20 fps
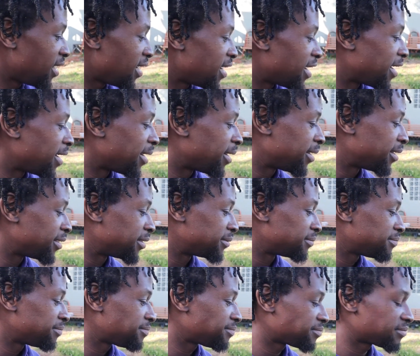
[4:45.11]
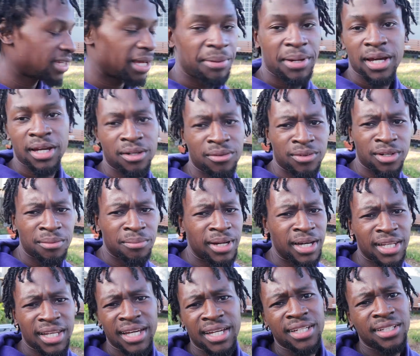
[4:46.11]
I'm not gonna worry
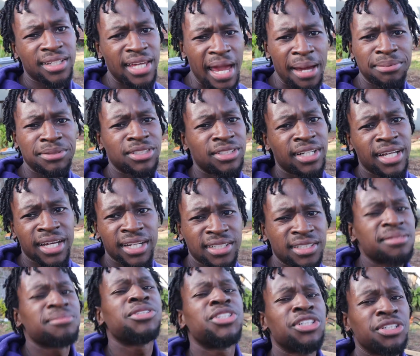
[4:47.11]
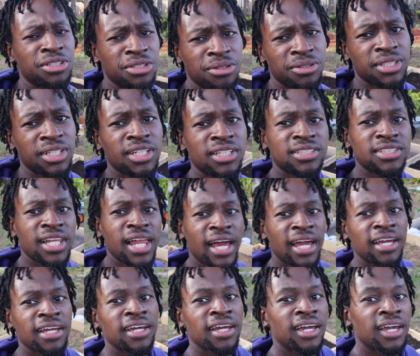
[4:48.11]
about like capturing that because I'm sure you know what it looks
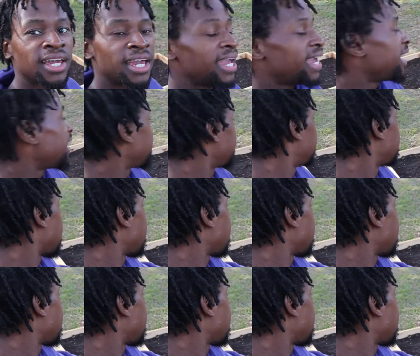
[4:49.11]
like. And